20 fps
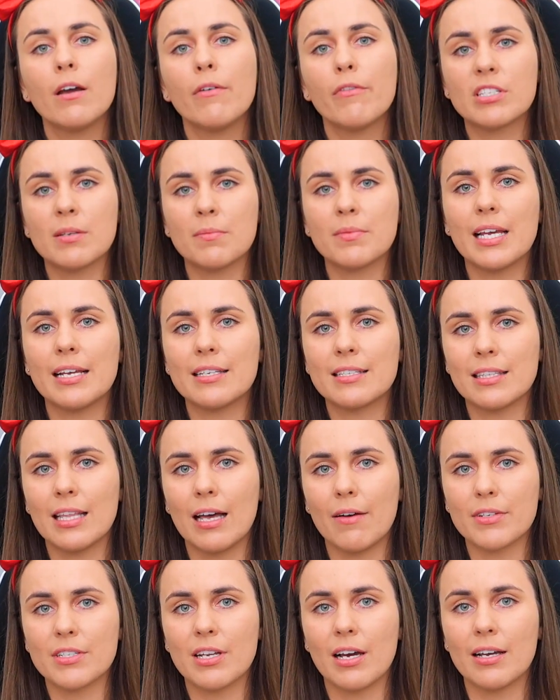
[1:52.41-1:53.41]
for some decent
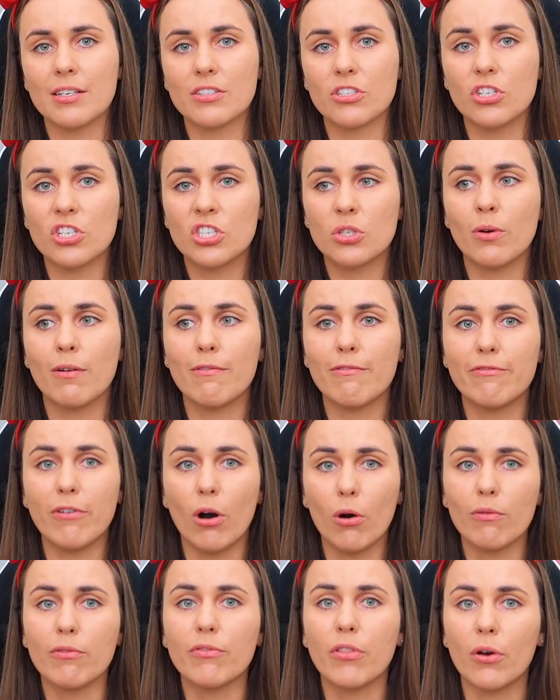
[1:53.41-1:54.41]
Larvitars just to
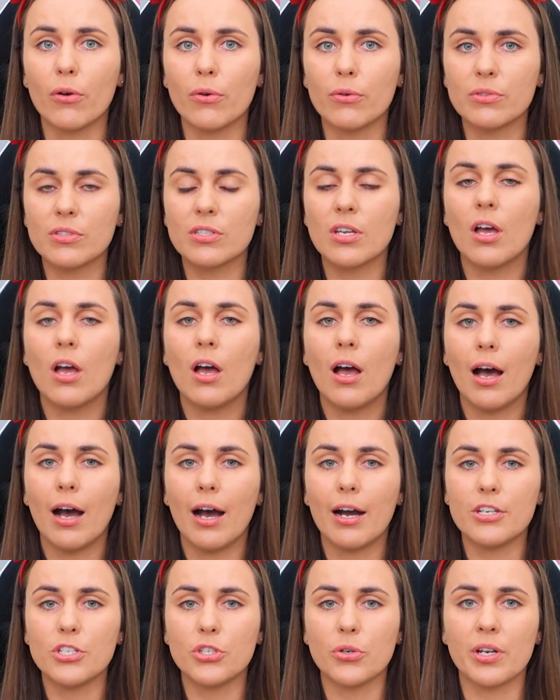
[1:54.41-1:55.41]
evolve those
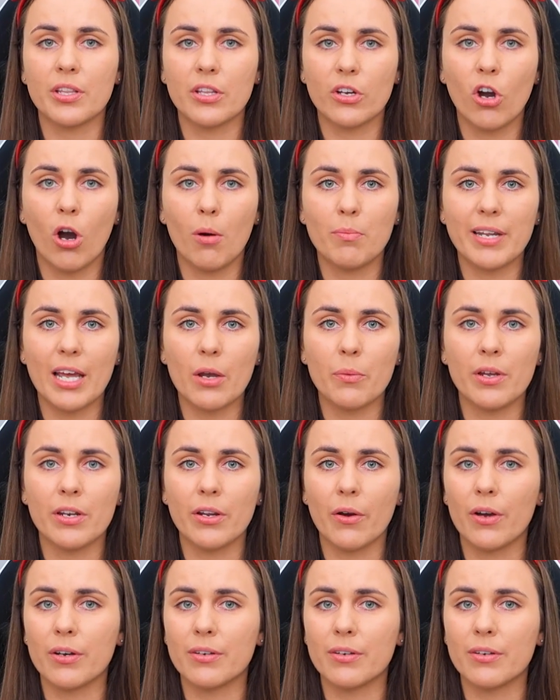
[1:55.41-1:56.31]
during the Com Day window.